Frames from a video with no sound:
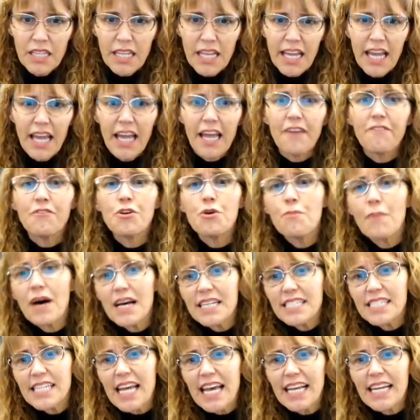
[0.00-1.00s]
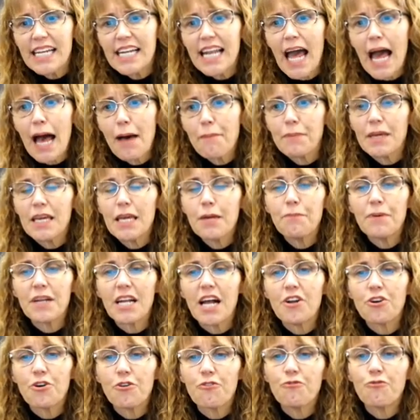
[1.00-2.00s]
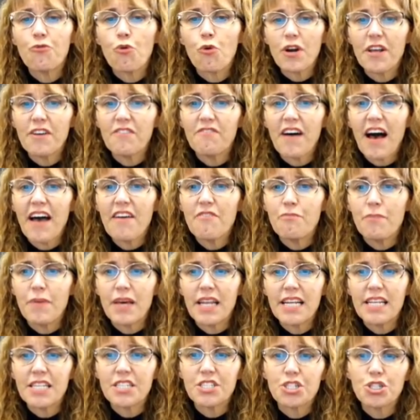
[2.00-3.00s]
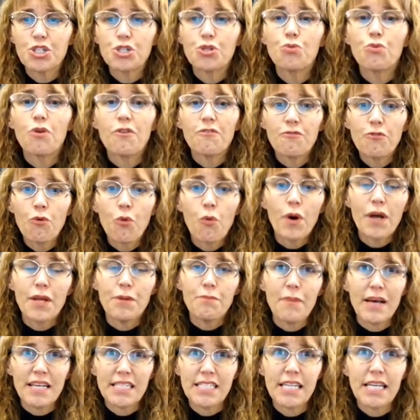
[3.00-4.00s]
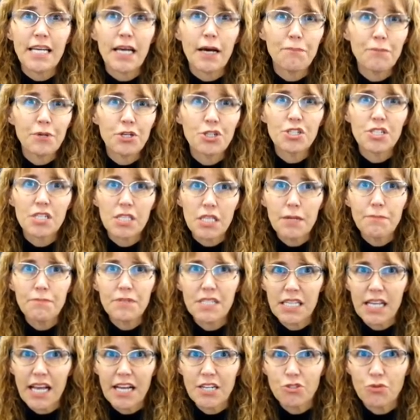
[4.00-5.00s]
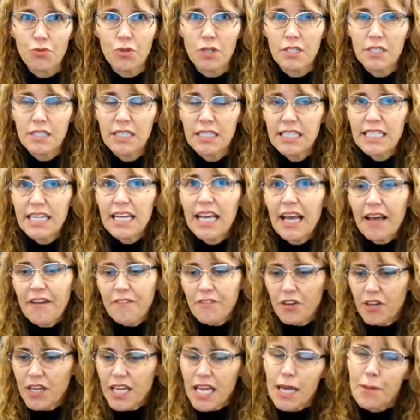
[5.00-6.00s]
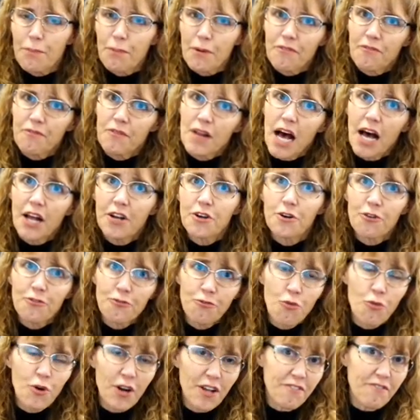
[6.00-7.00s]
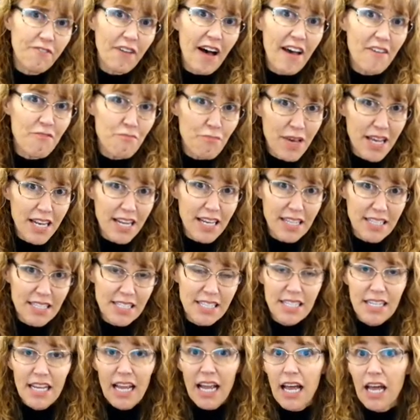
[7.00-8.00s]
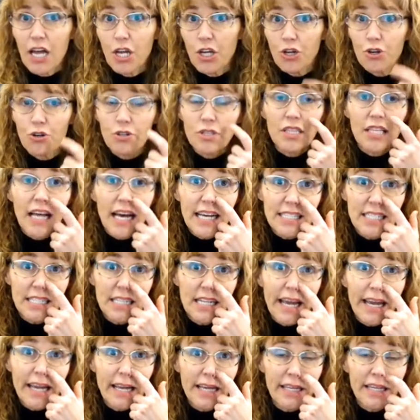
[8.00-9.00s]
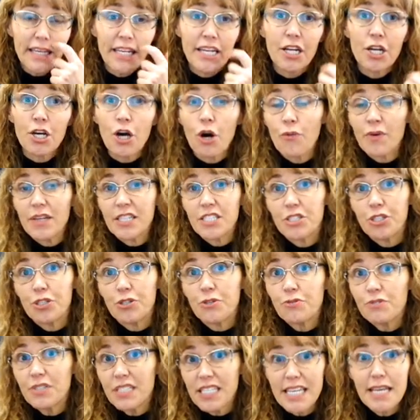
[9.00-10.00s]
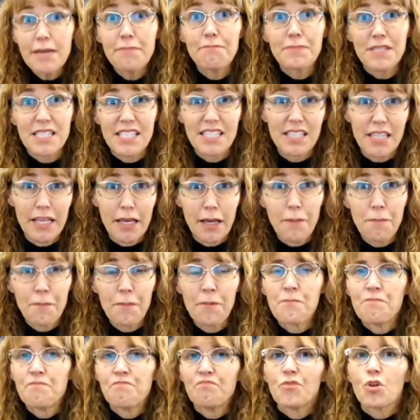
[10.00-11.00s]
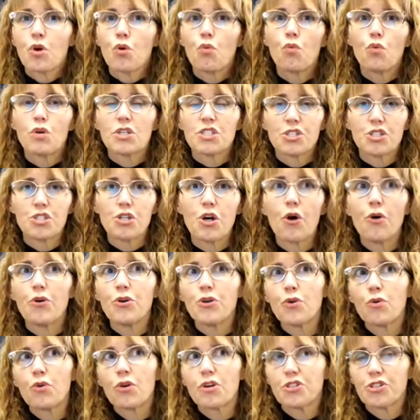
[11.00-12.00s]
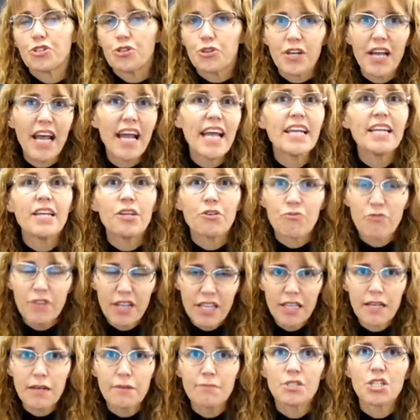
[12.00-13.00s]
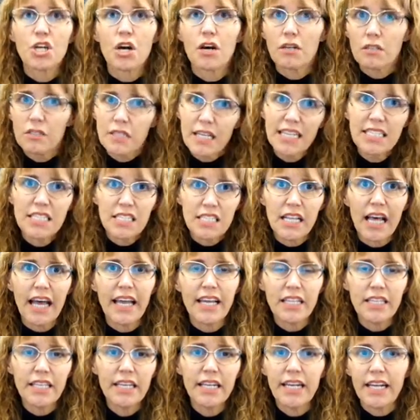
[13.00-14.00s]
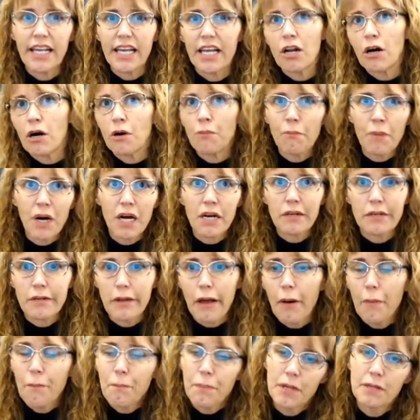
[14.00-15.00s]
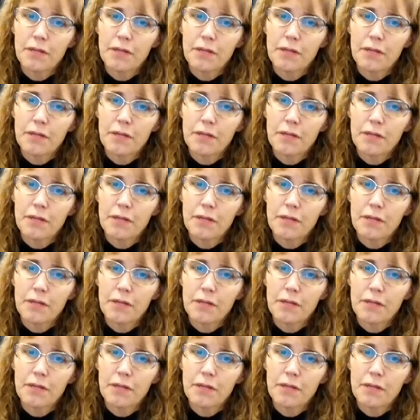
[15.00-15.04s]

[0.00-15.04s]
If you must take a nap, keep it under forty-five minutes to avoid messing up your sleep schedule. If you keep it under forty-five minutes, you're less likely to go into deep sleep, so your circadian rhythms are less likely to get all mucked up.